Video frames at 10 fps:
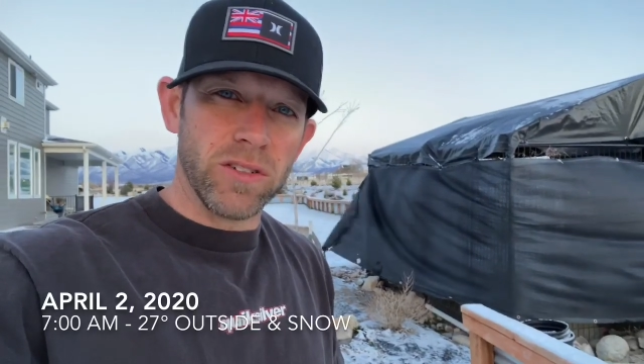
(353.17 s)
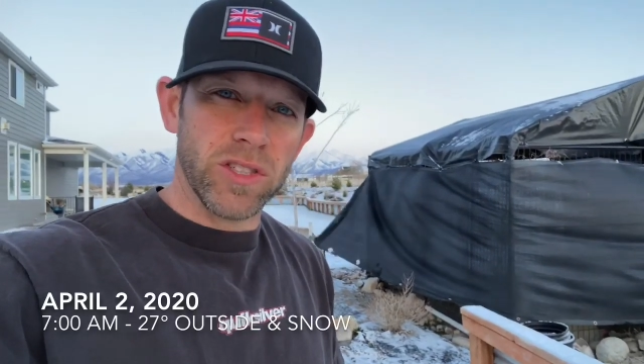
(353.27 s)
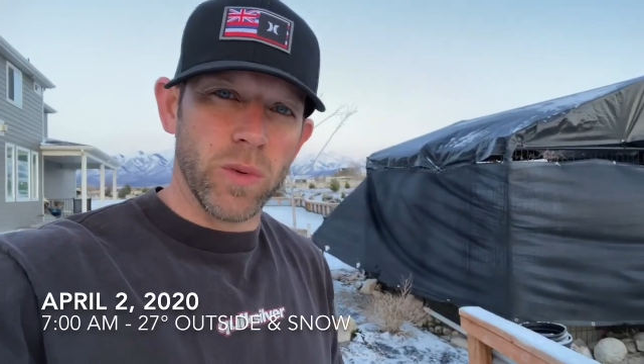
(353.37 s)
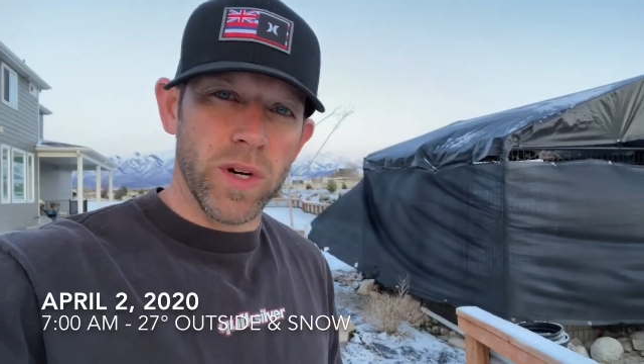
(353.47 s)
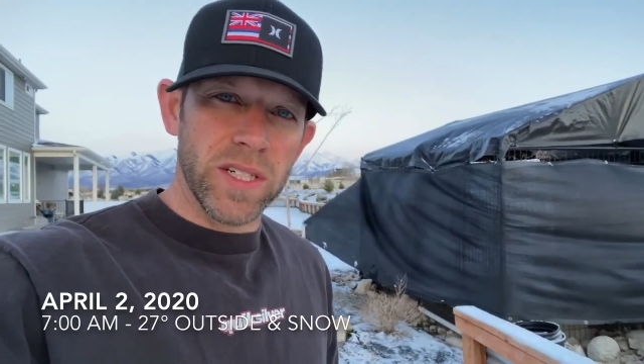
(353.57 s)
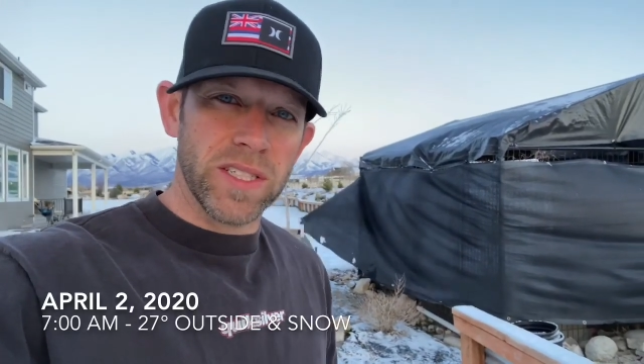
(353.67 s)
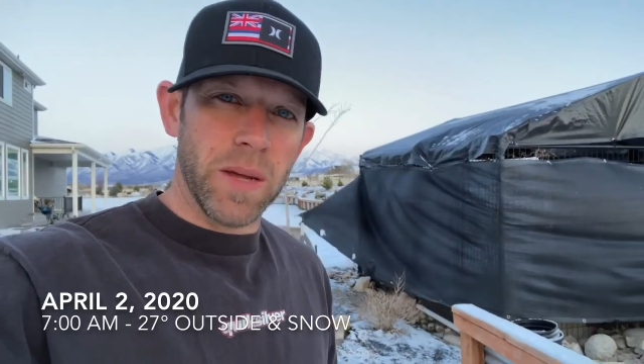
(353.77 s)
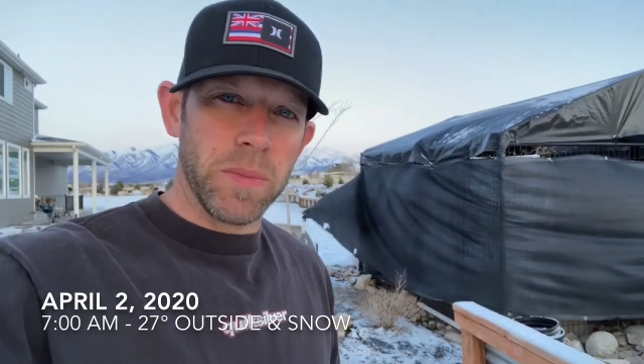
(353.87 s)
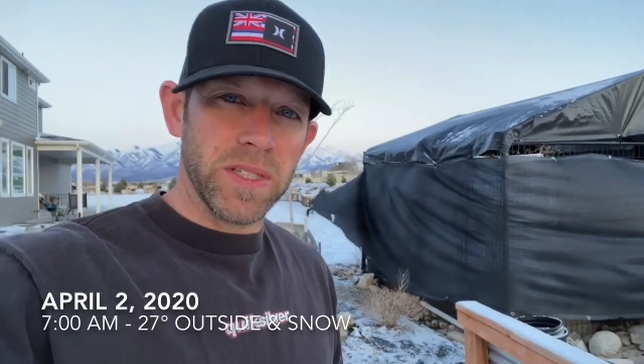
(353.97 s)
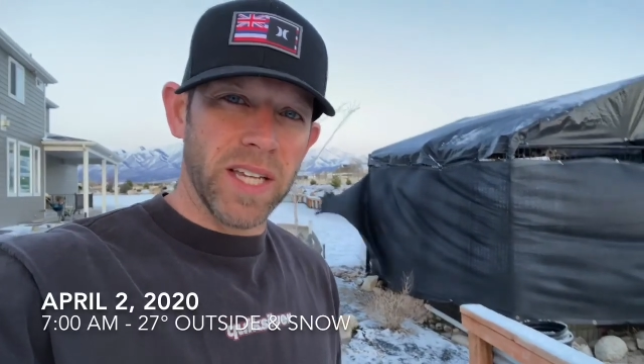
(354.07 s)
So we're gonna
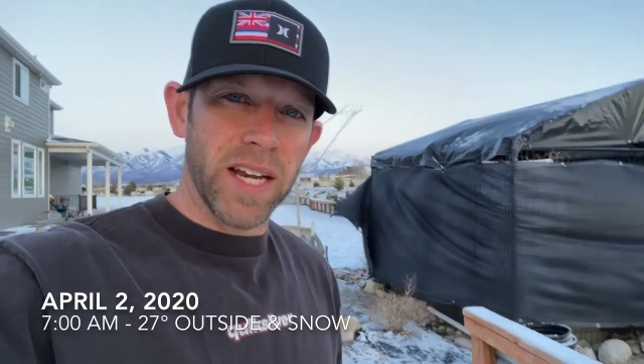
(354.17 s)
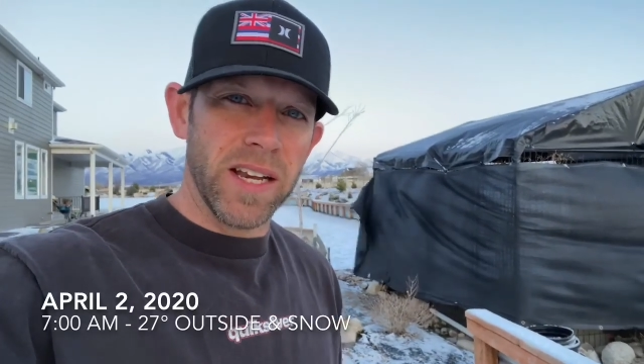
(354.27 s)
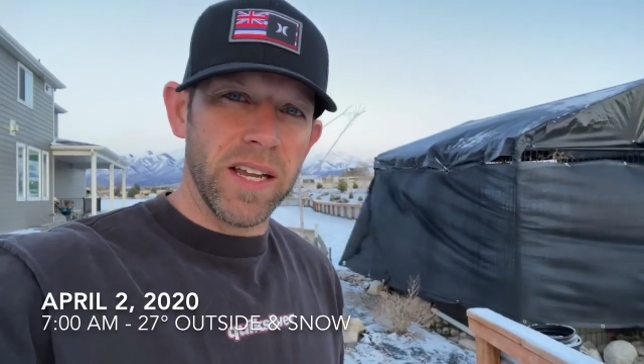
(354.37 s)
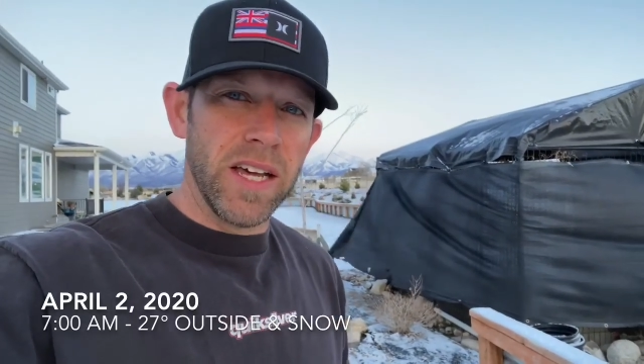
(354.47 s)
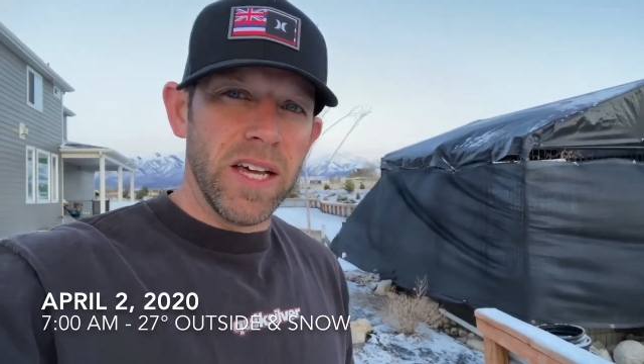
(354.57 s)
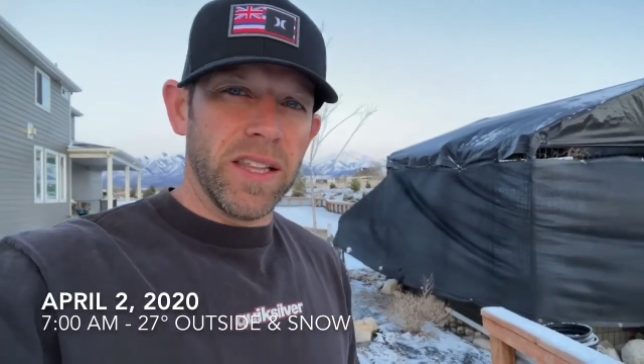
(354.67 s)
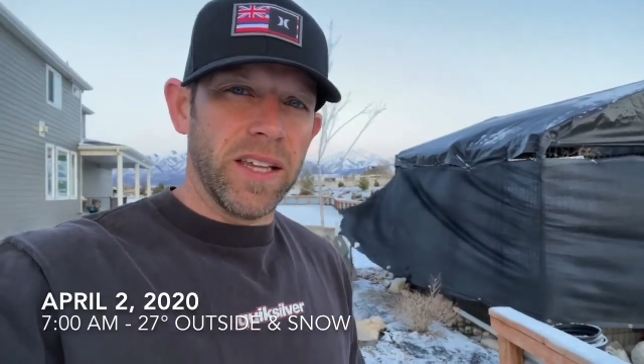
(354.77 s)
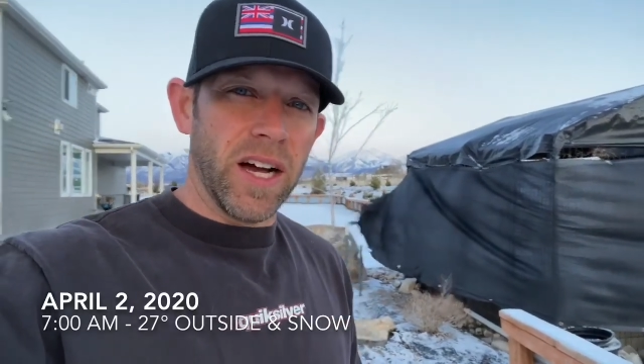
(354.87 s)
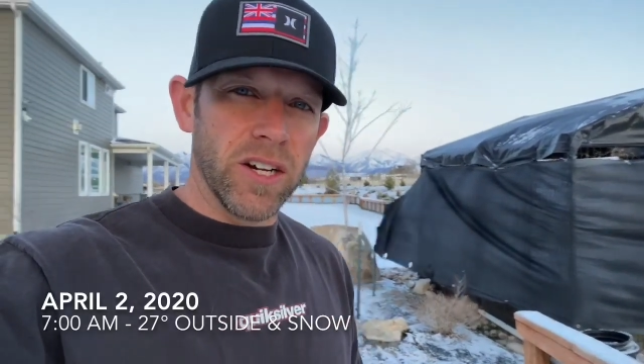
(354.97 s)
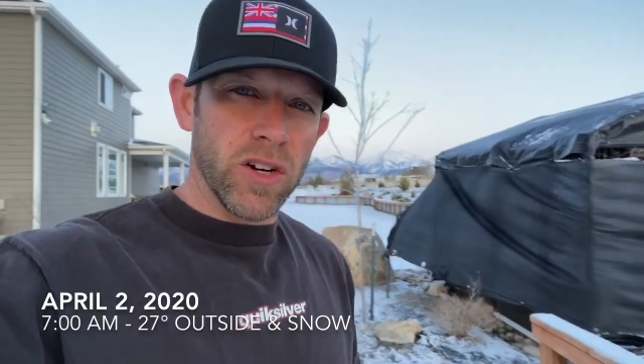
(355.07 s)
step inside the
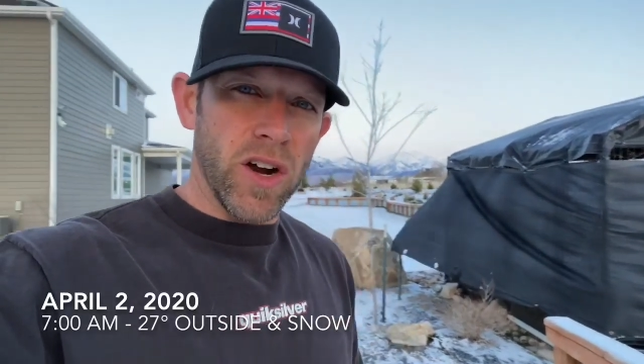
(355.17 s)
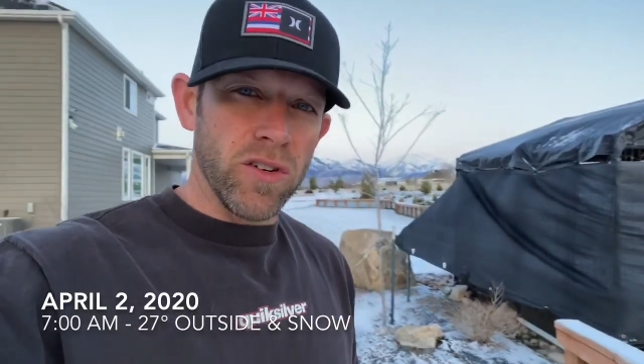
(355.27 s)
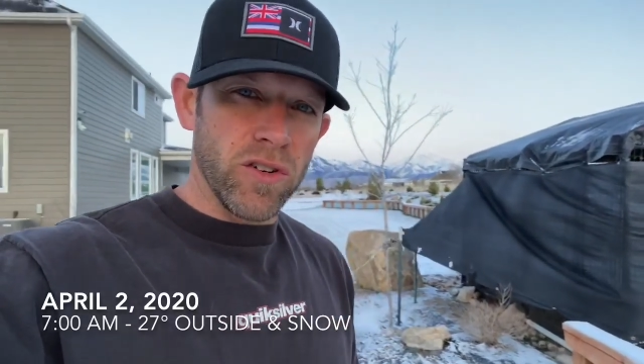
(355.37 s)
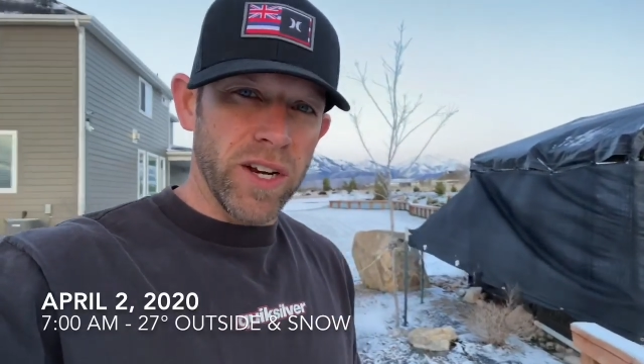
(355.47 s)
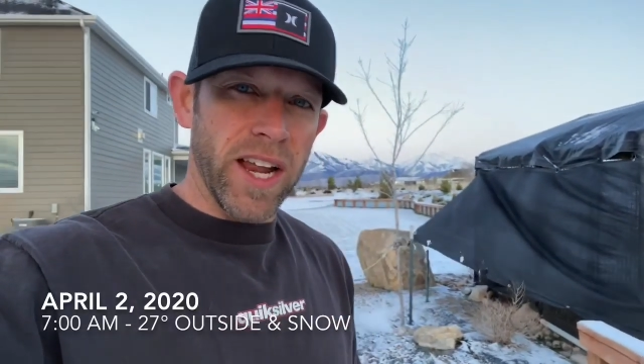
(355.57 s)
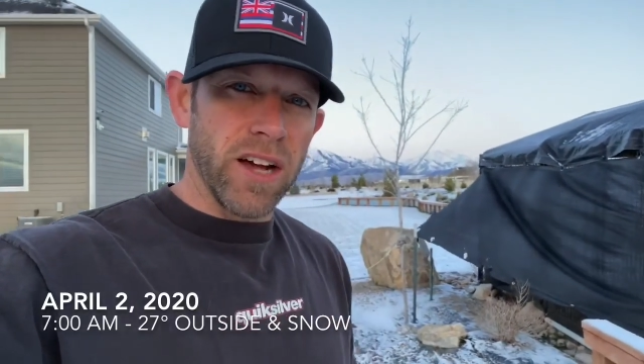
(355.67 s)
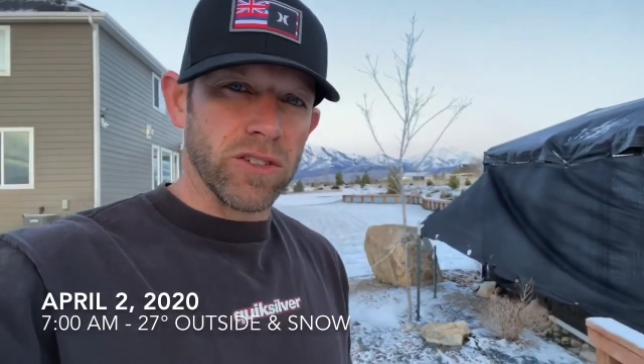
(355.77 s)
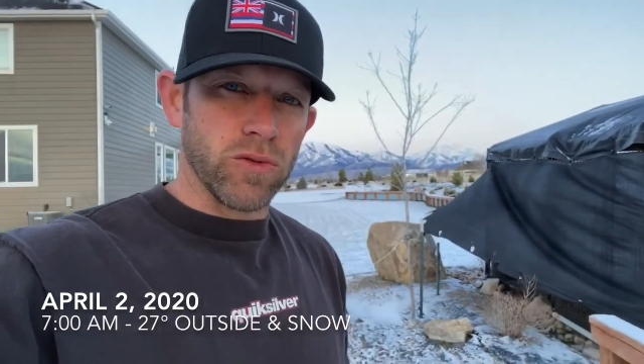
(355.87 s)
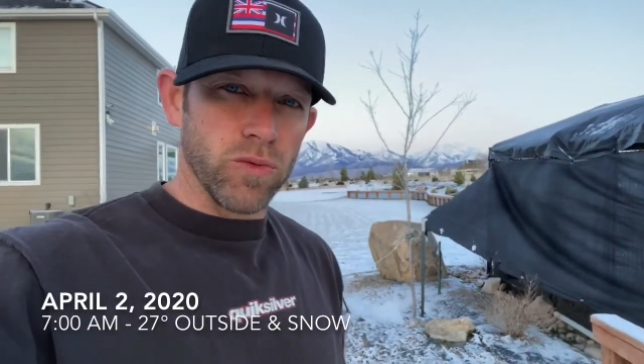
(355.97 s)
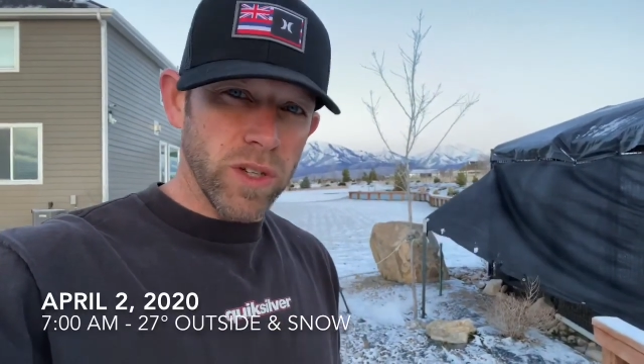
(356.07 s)
underground
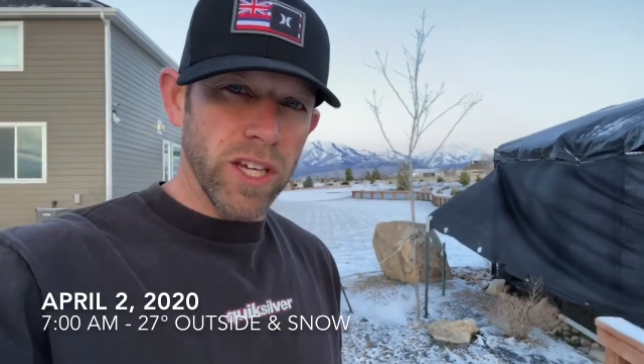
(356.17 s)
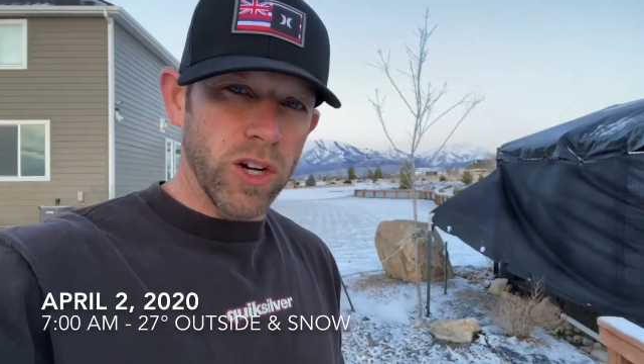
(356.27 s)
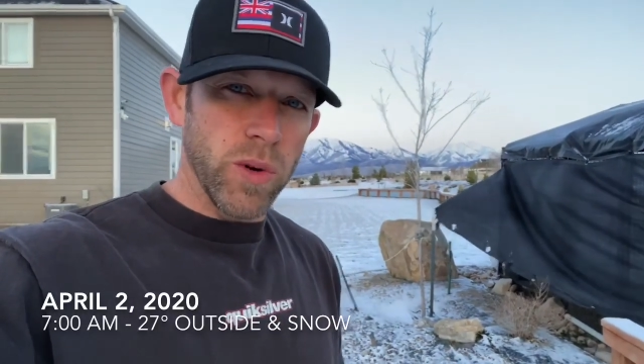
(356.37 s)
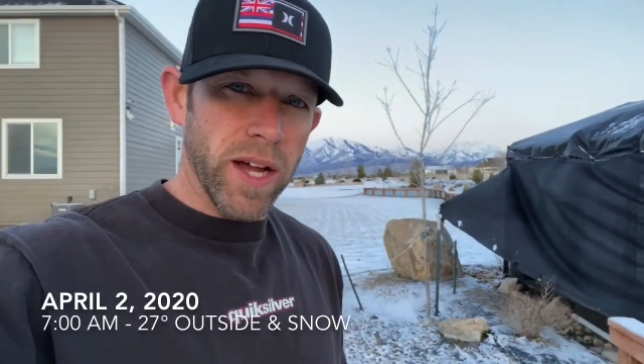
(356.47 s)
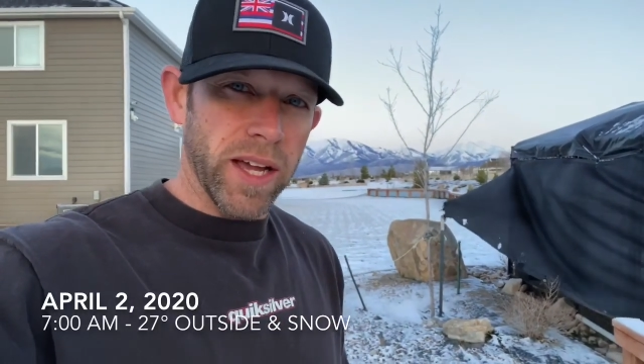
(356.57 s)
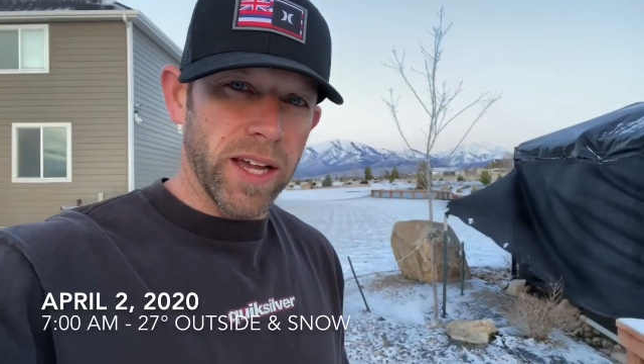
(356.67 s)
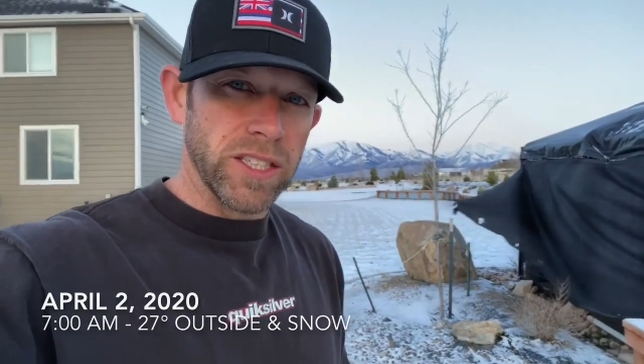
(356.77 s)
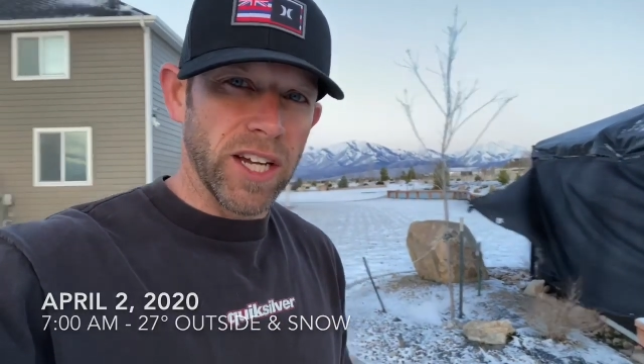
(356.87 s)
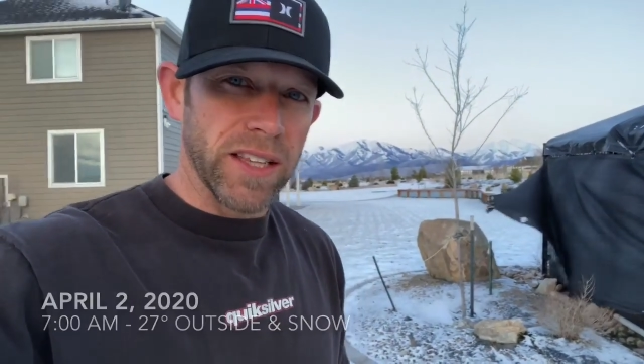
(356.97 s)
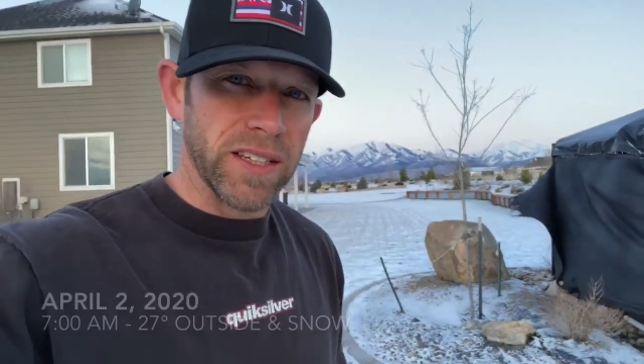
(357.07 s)
greenhouse really quick and
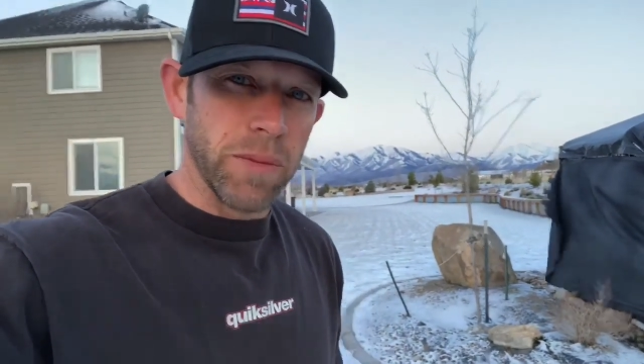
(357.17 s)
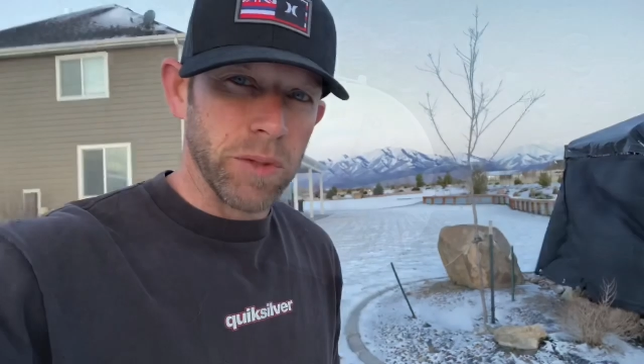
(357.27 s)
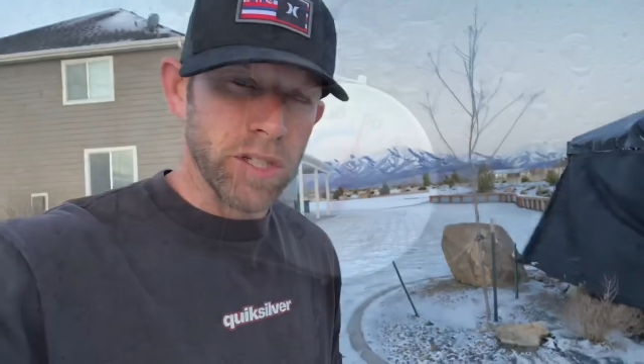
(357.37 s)
check the temperature.